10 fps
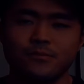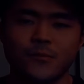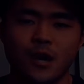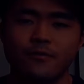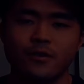
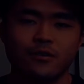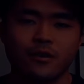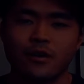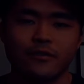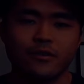Devin or
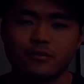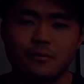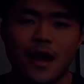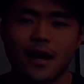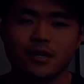Evan or
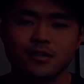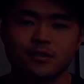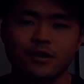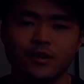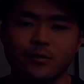Max
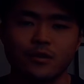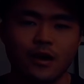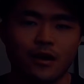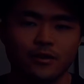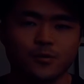or
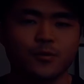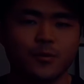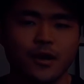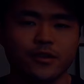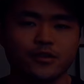anyone else we're
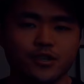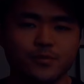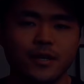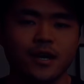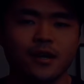with
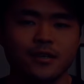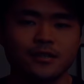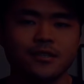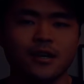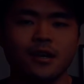just
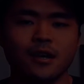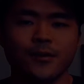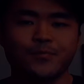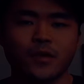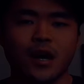because
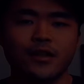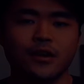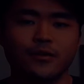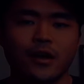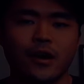I
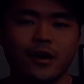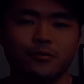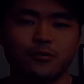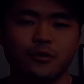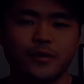know they
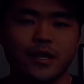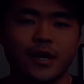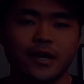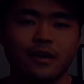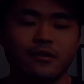will be
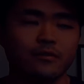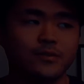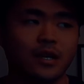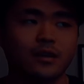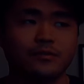taking care of
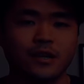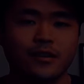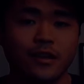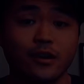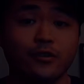themselves
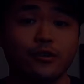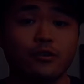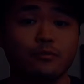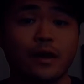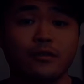and they know their
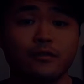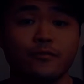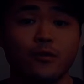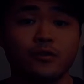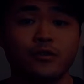own mental
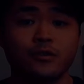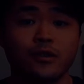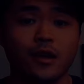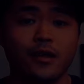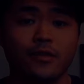
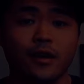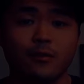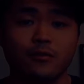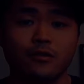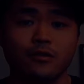fortitude and they
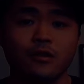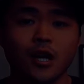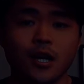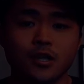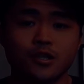will
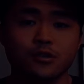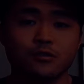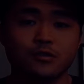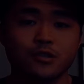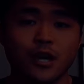
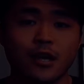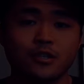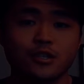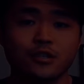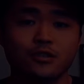choose
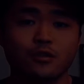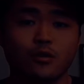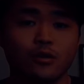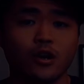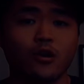challenges
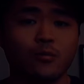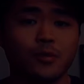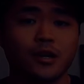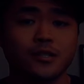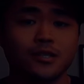or go in
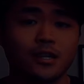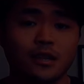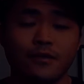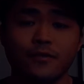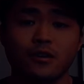places that
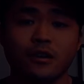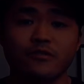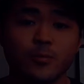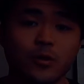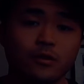they feel
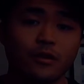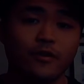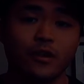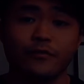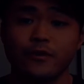comfortable. If
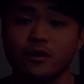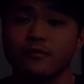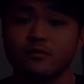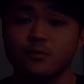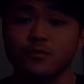they don't feel
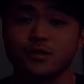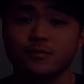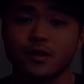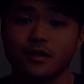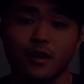comfortable with
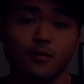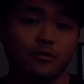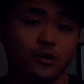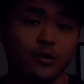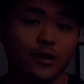something, they
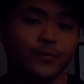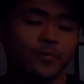won't do it.